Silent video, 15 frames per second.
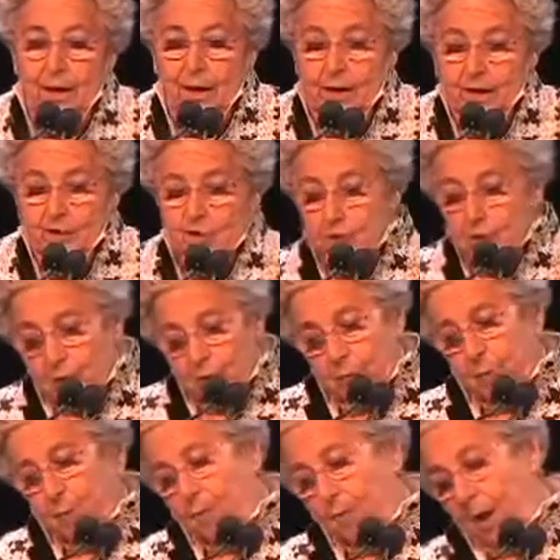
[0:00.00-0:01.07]
So
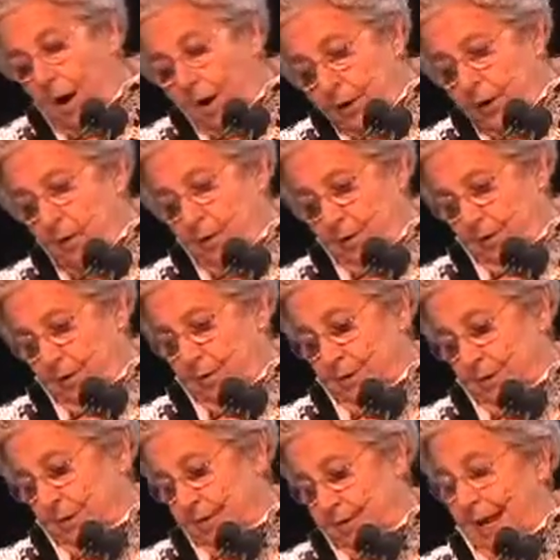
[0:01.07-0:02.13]
our court was
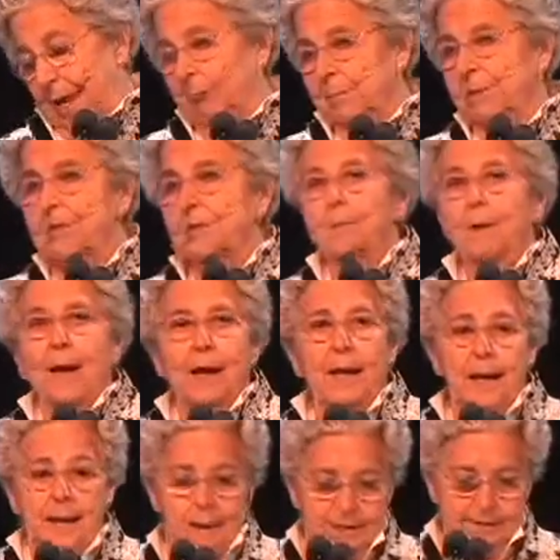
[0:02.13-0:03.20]
established by,
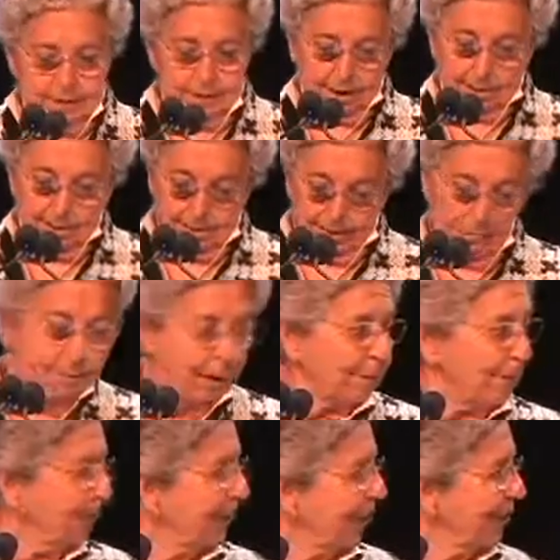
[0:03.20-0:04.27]
as Barbara
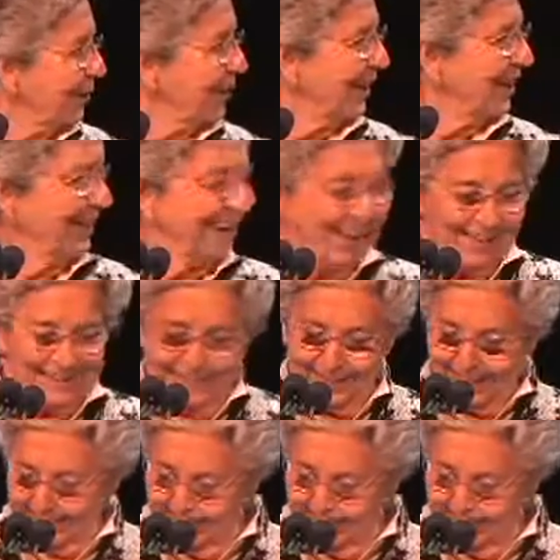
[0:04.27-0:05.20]
mentioned, the.